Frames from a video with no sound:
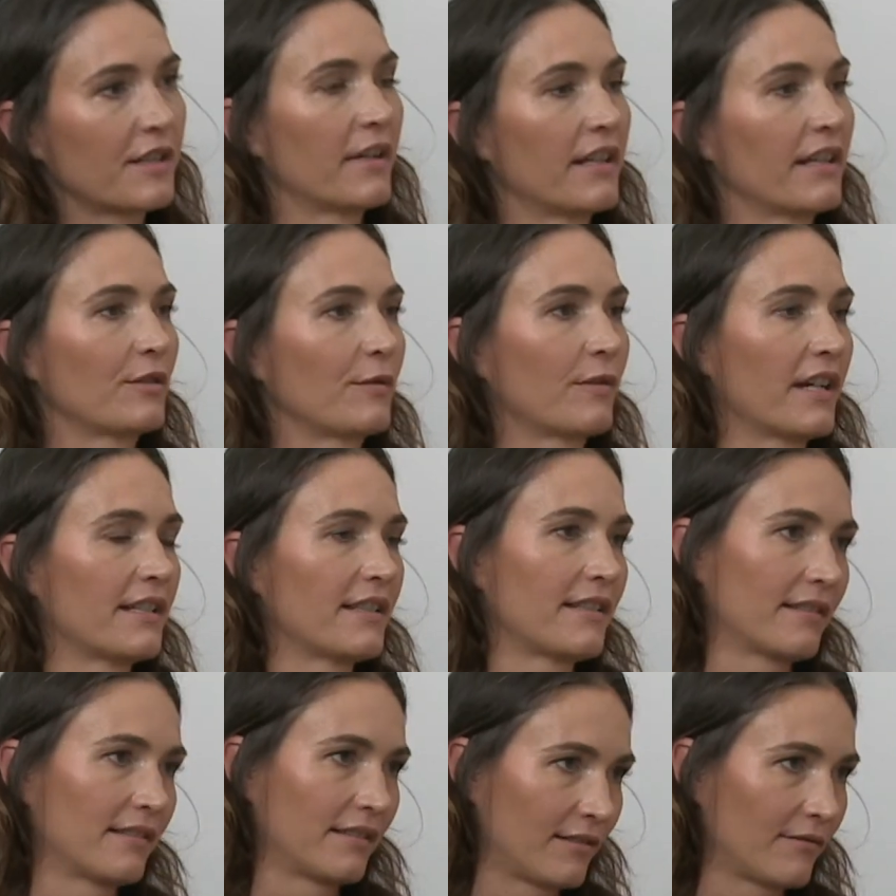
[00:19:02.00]
by that crisis,
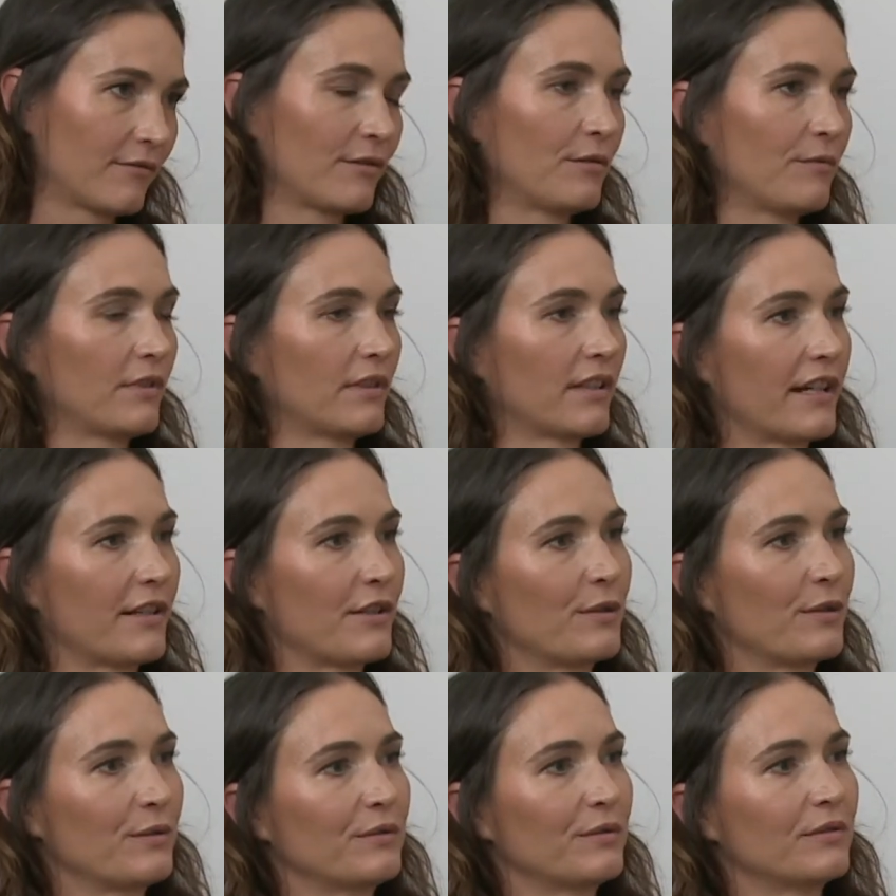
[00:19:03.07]
and that you would like
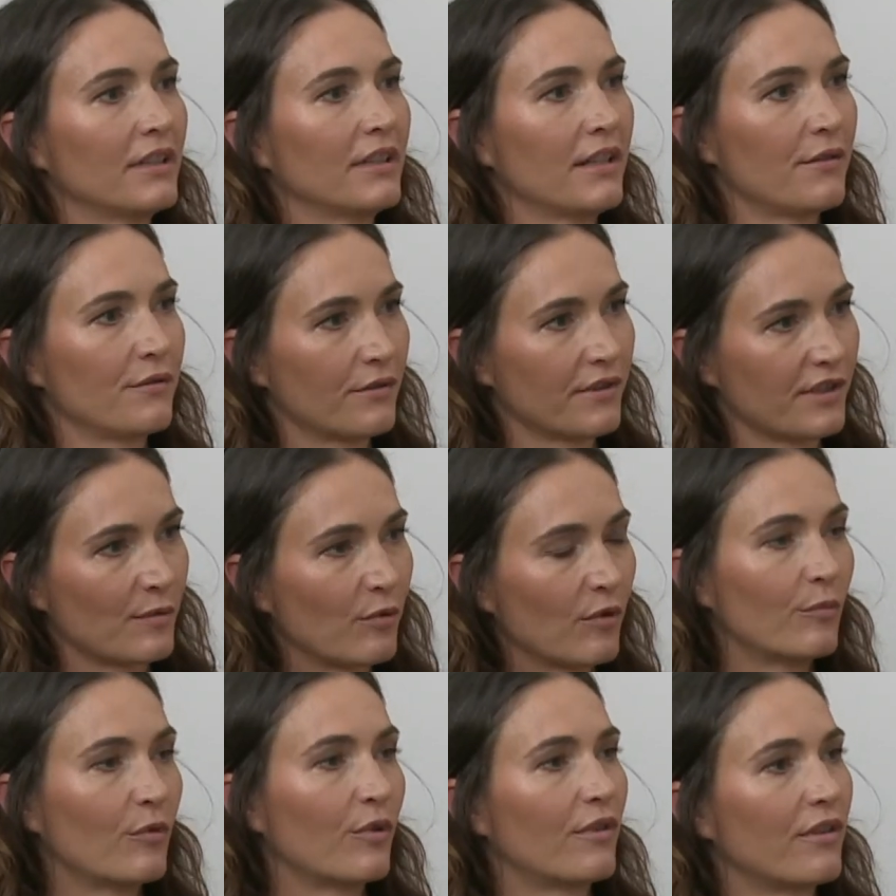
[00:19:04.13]
to
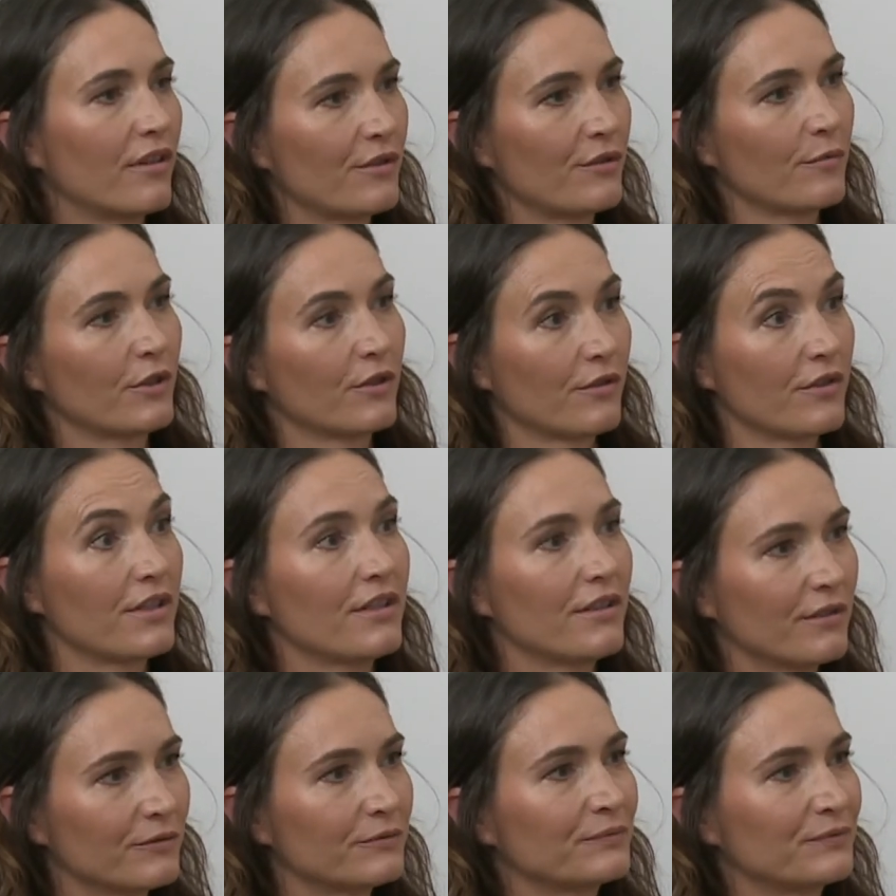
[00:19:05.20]
explore more or to continue?